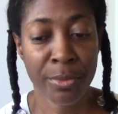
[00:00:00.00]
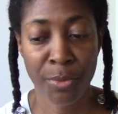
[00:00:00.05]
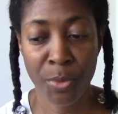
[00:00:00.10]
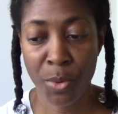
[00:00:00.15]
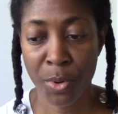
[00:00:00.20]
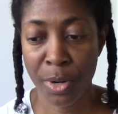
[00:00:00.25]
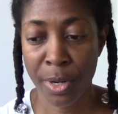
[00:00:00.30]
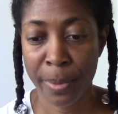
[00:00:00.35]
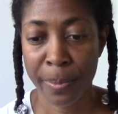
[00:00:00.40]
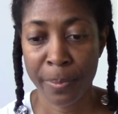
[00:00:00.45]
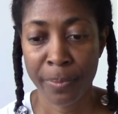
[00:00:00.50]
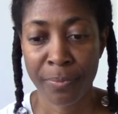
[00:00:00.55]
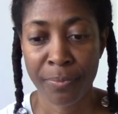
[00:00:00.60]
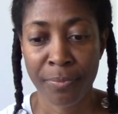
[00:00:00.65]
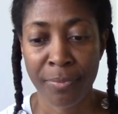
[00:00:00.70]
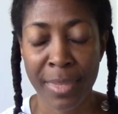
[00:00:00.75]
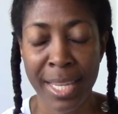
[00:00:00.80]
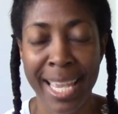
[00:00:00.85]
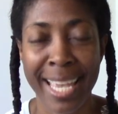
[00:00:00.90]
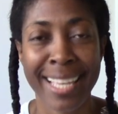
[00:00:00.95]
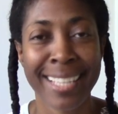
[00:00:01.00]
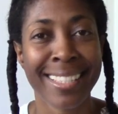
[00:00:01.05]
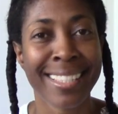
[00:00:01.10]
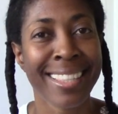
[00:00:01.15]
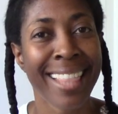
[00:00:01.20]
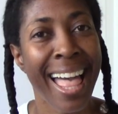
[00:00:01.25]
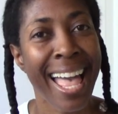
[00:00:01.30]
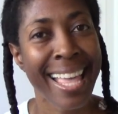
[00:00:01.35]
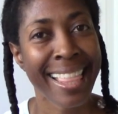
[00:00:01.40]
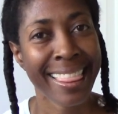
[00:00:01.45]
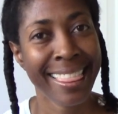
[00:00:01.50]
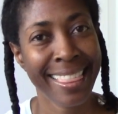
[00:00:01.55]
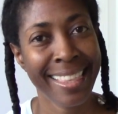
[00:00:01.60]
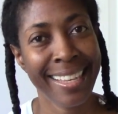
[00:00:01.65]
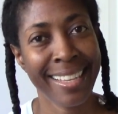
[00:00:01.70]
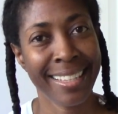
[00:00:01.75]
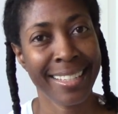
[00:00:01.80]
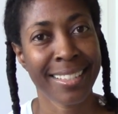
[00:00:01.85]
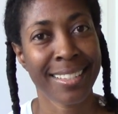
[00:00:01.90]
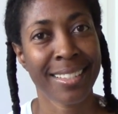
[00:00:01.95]
for. It's like
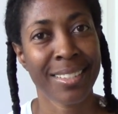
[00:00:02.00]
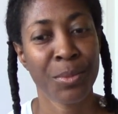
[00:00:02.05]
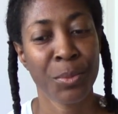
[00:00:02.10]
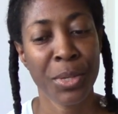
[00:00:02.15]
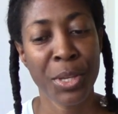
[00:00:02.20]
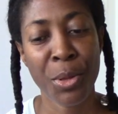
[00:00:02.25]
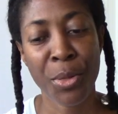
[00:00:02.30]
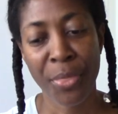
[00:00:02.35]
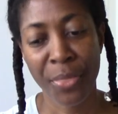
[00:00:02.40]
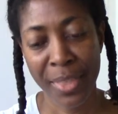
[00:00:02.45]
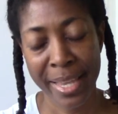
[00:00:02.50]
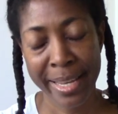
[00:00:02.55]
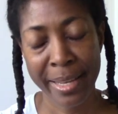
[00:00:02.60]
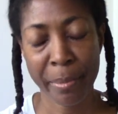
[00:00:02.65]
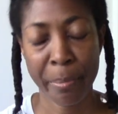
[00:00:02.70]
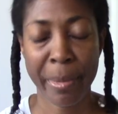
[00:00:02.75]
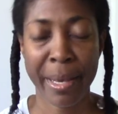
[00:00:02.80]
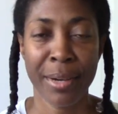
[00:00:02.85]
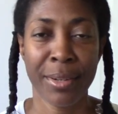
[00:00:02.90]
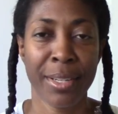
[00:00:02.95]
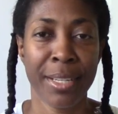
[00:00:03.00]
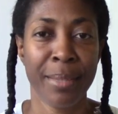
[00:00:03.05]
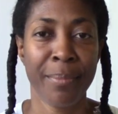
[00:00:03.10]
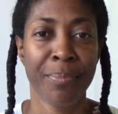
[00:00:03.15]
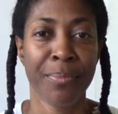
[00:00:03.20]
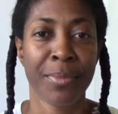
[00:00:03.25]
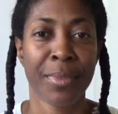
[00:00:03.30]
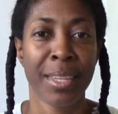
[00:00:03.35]
this when you think about it.